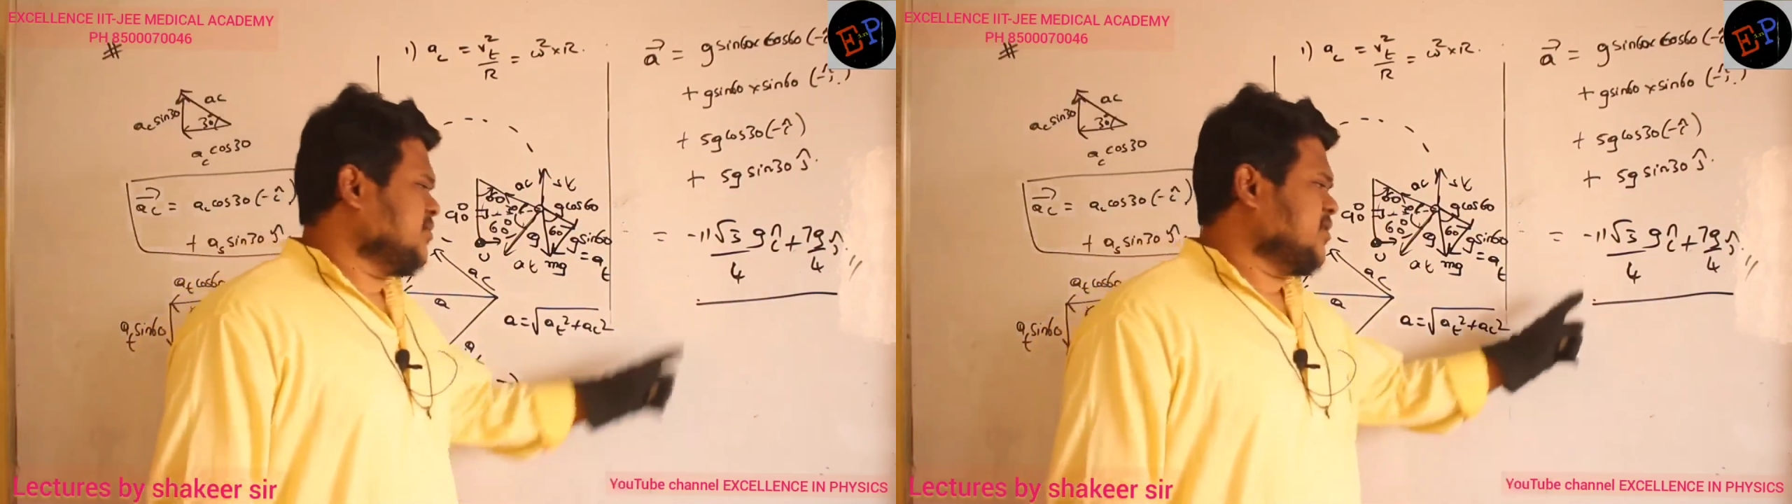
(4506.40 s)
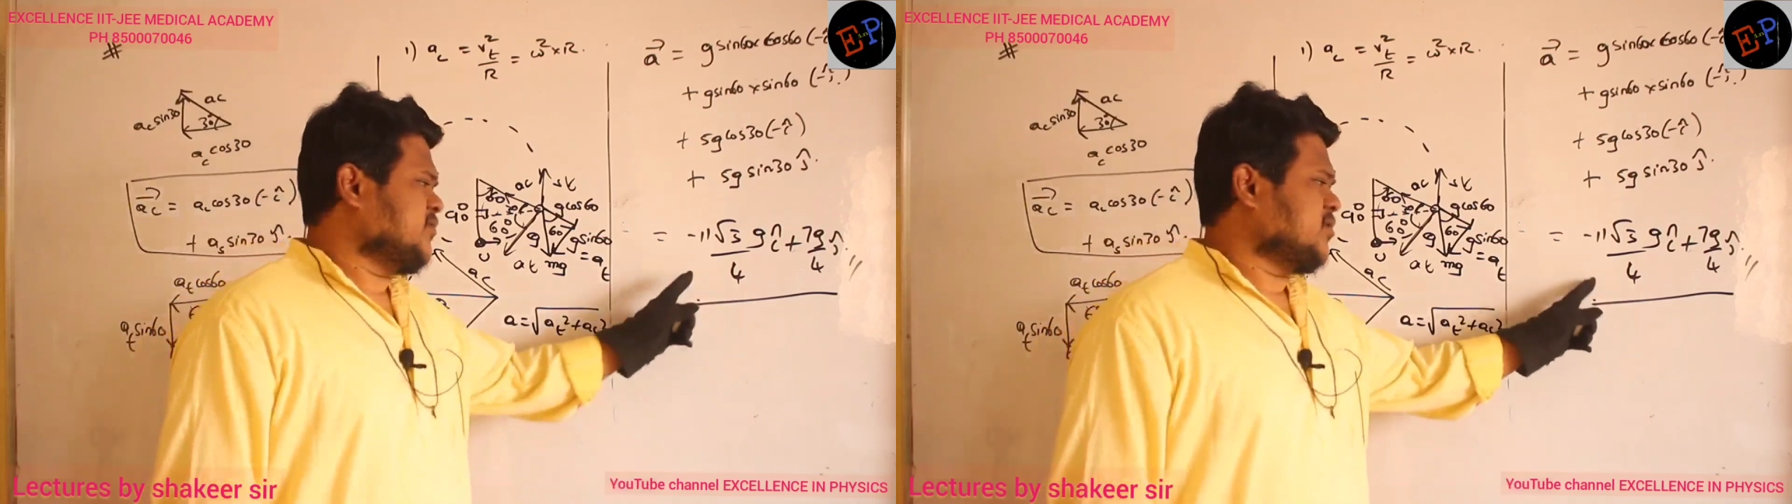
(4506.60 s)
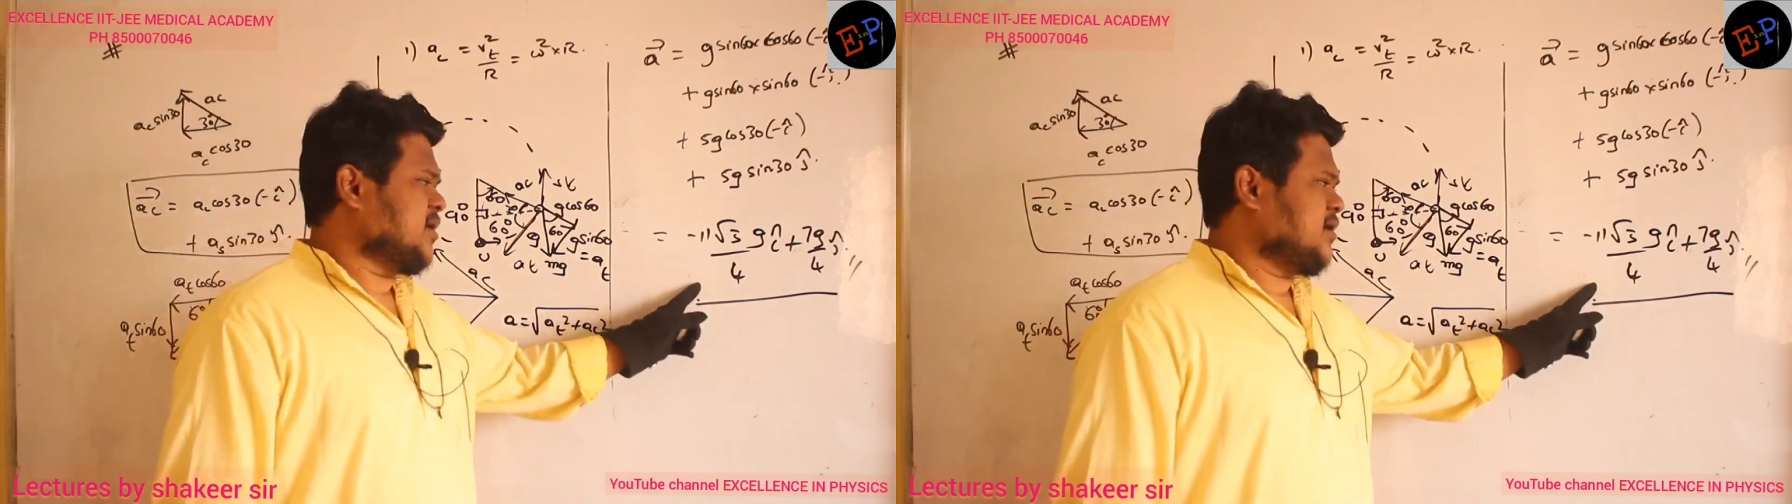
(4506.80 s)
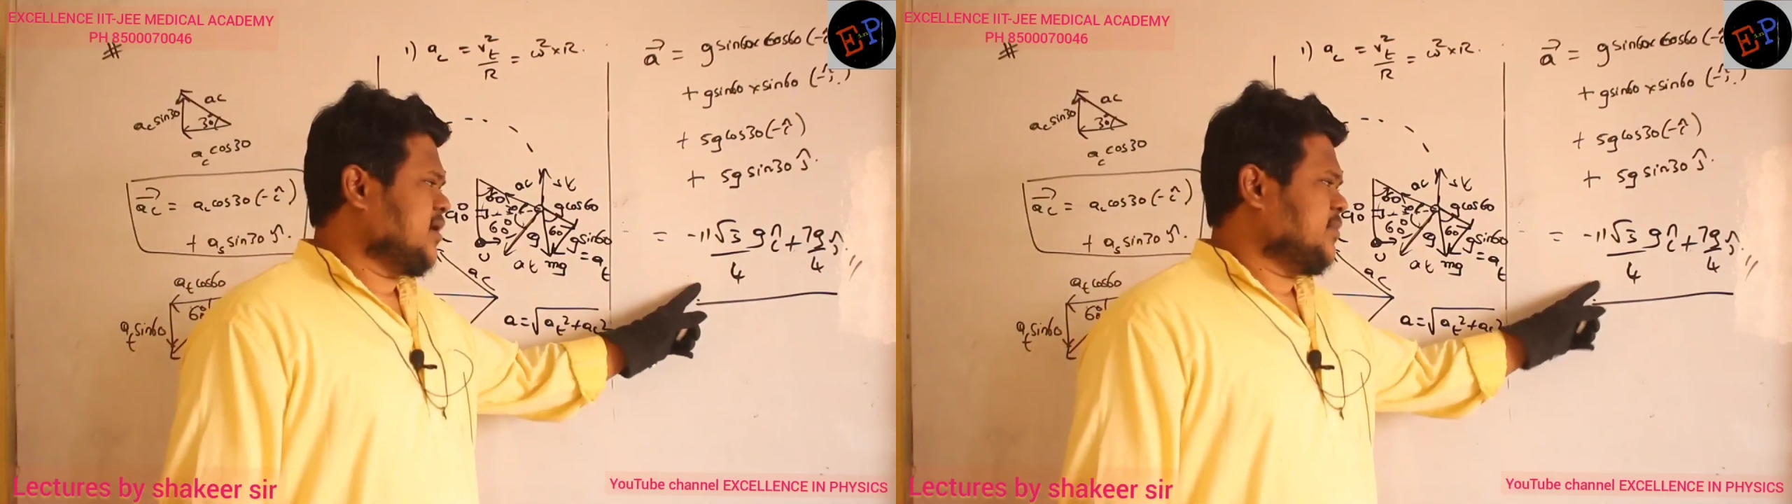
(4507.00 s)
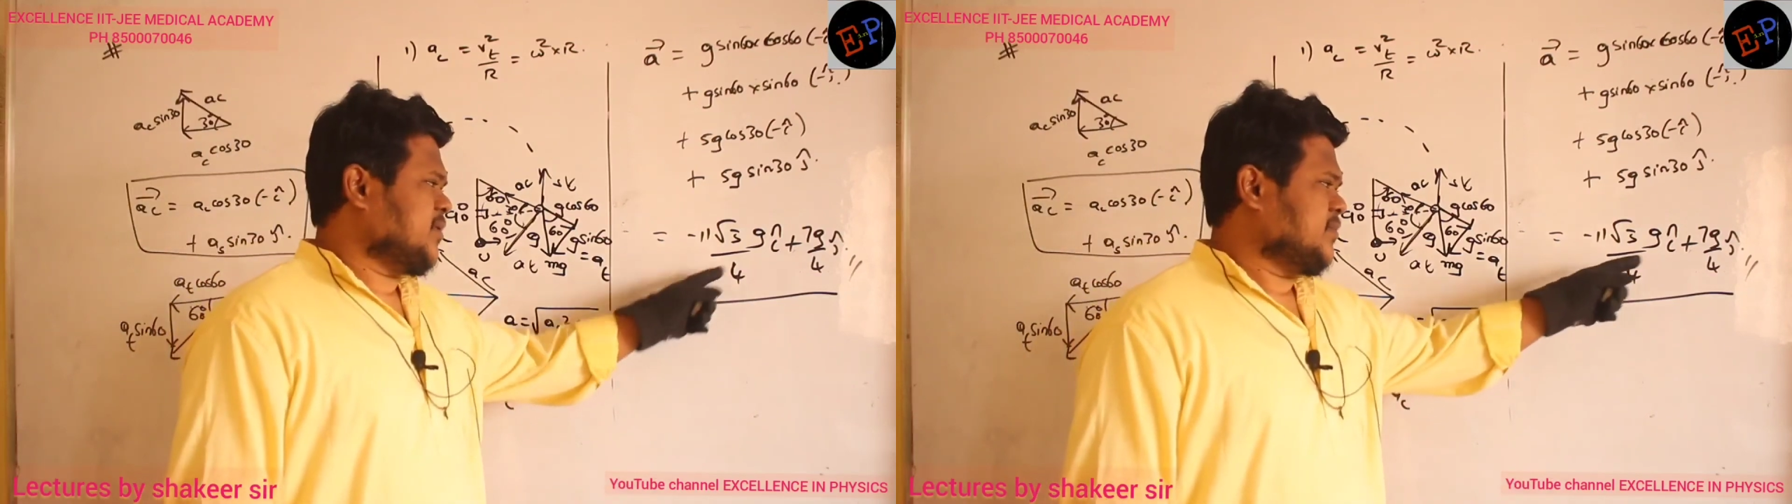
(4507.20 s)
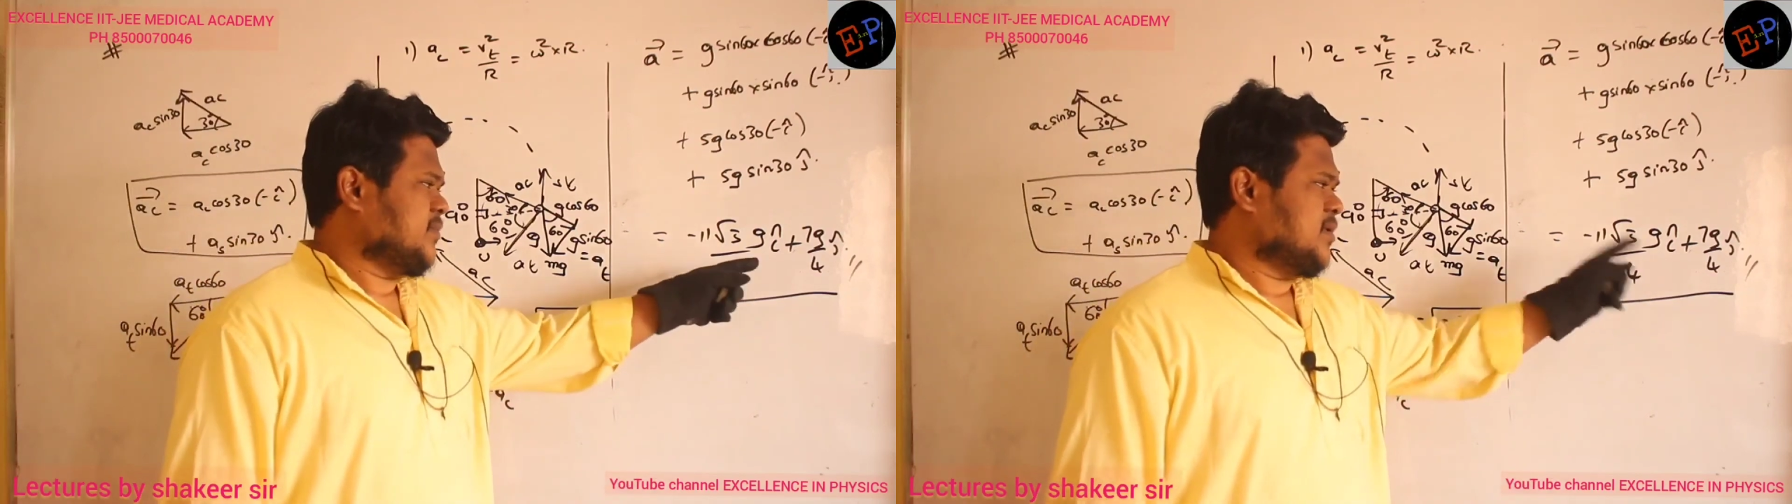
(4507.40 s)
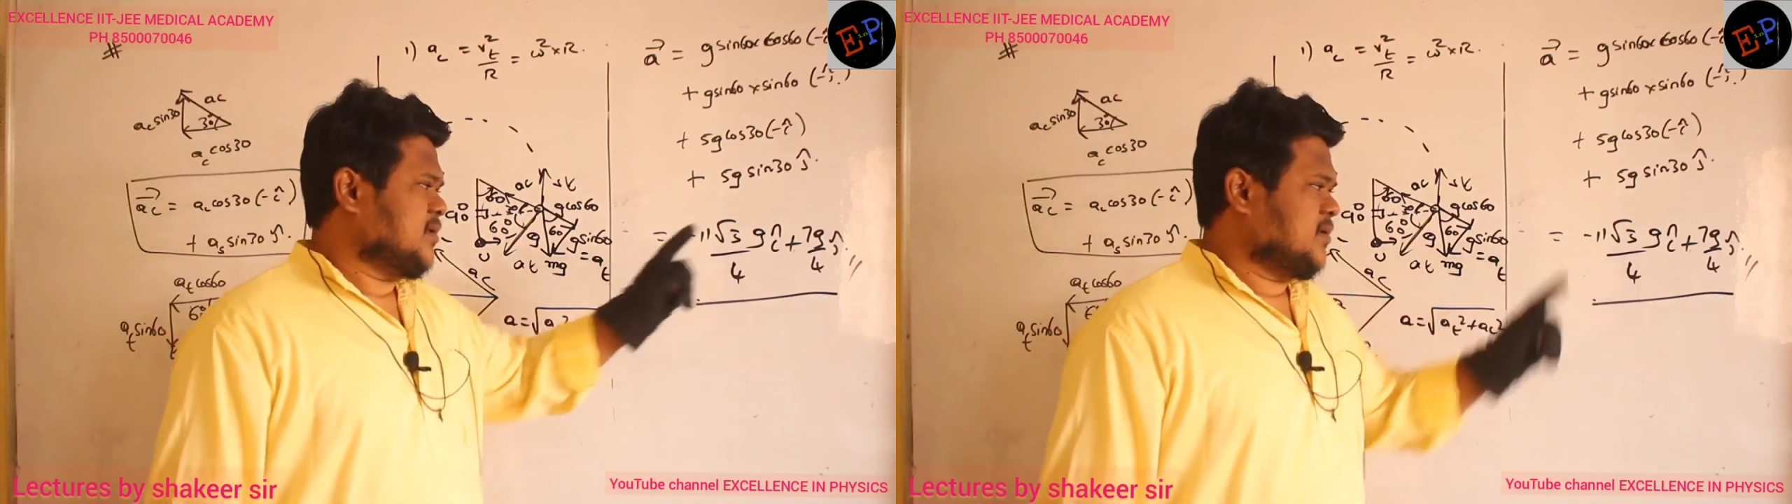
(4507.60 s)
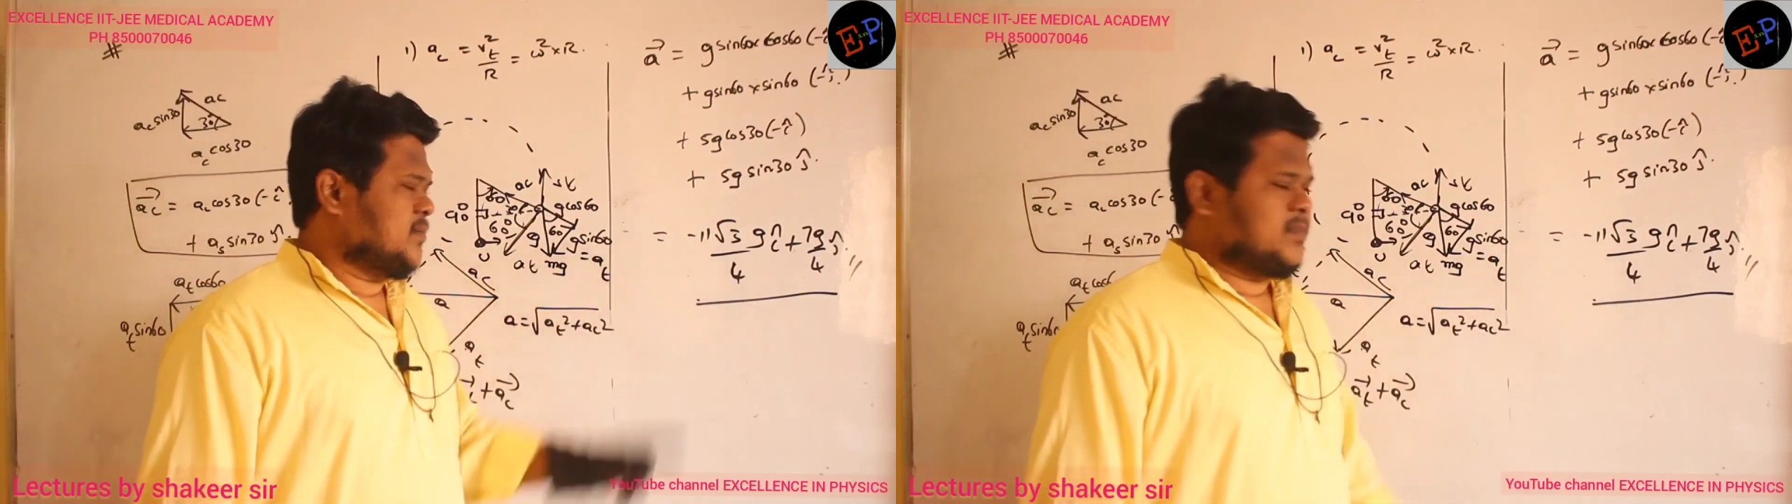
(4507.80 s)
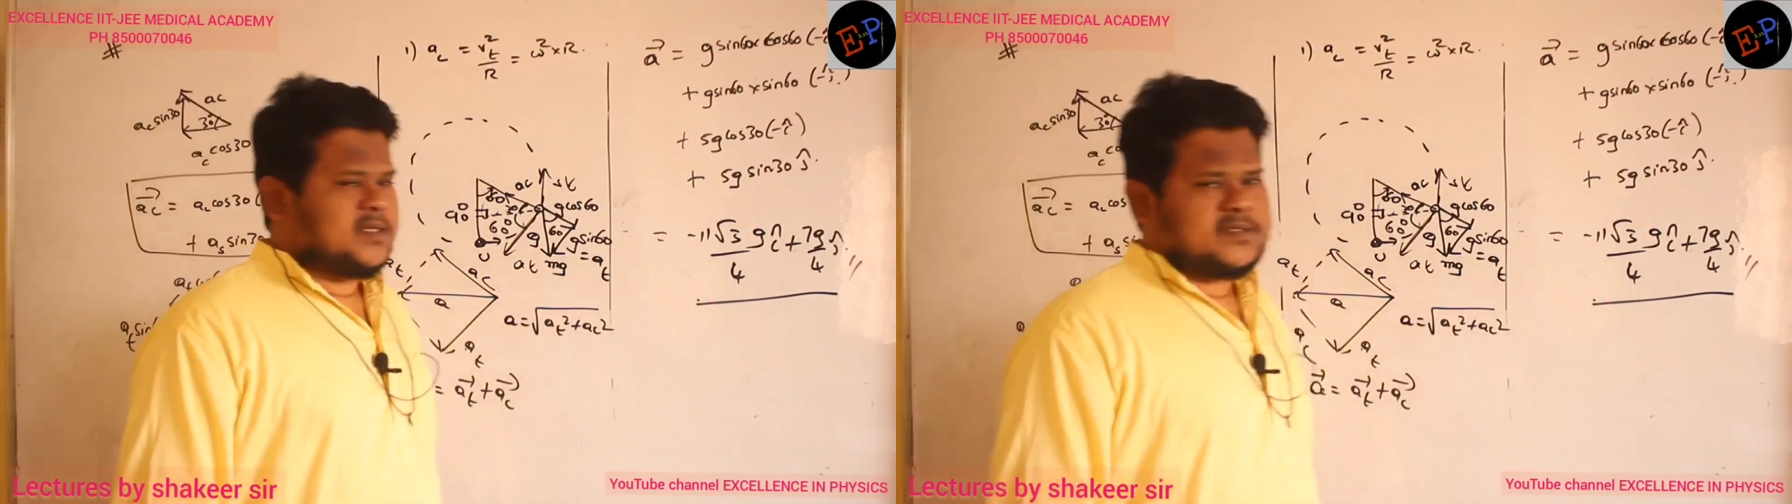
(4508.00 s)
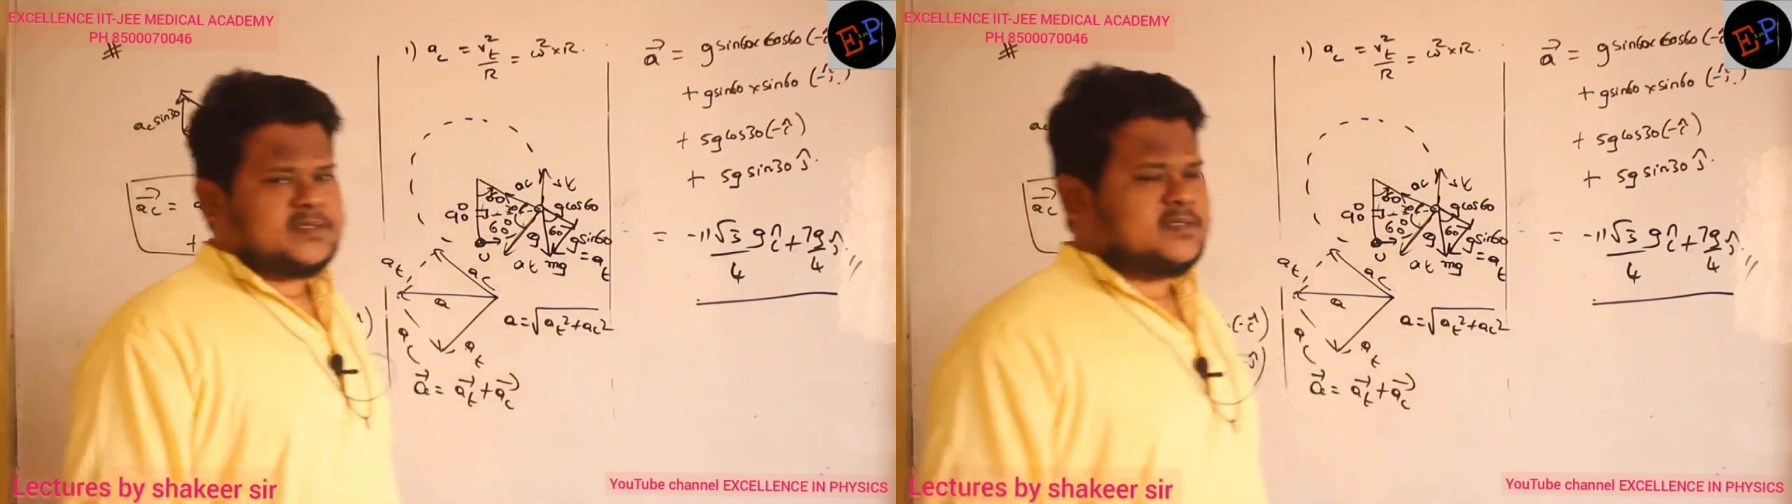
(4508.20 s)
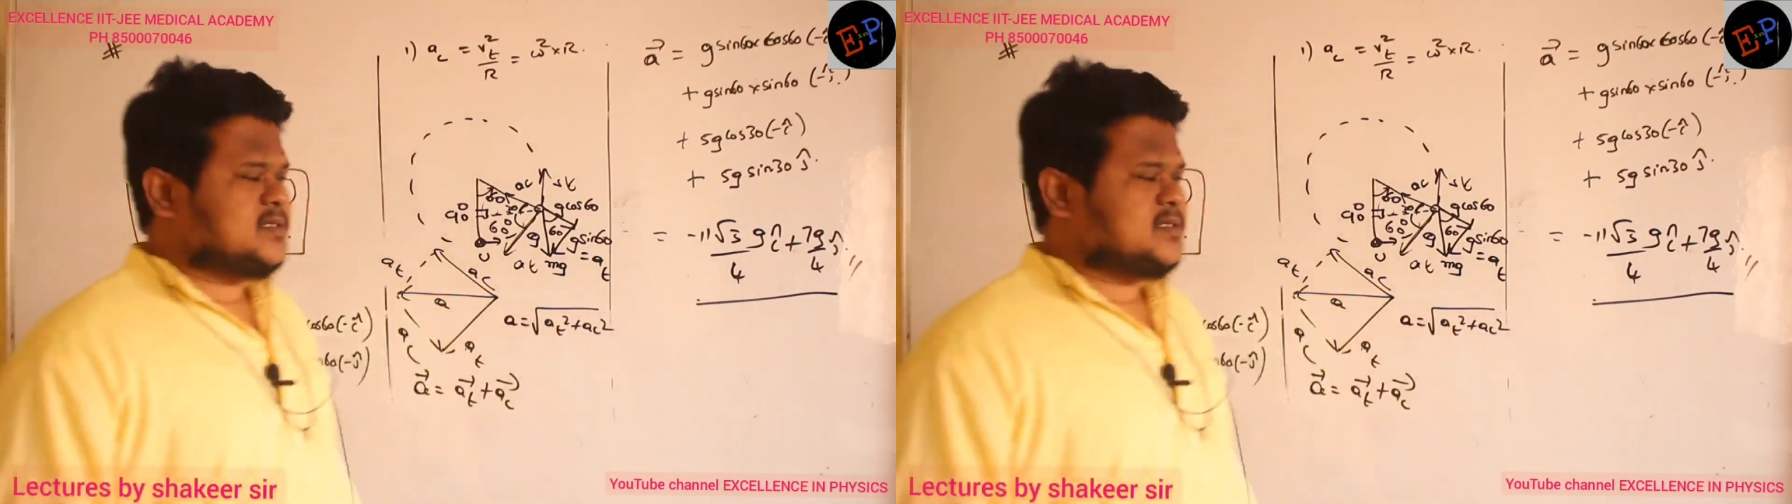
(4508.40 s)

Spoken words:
g by 4 I cap plus